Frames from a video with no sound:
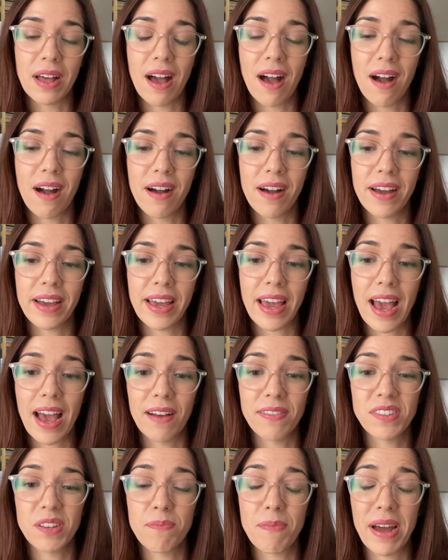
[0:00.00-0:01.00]
I
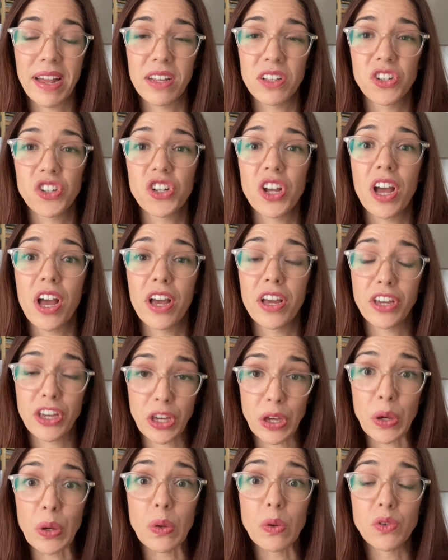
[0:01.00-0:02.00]
have to manage a
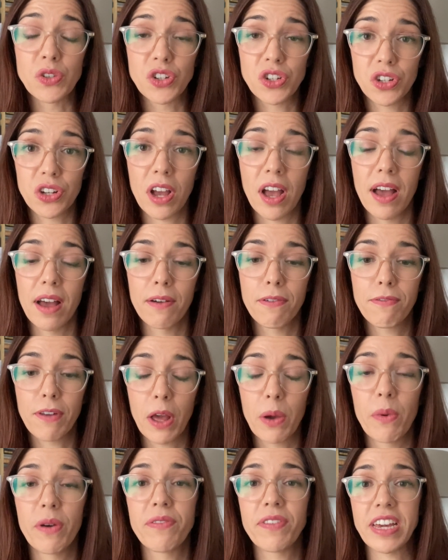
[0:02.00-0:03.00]
huge
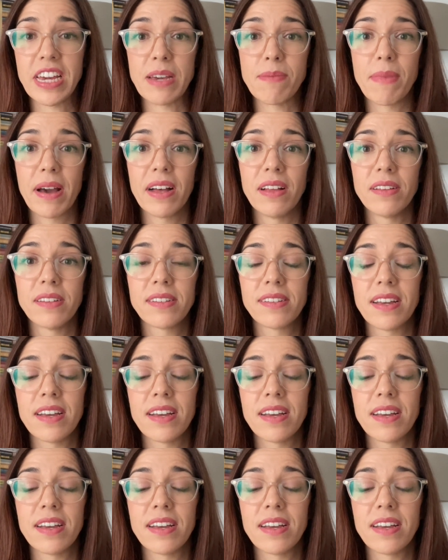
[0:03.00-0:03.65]
flow of emails.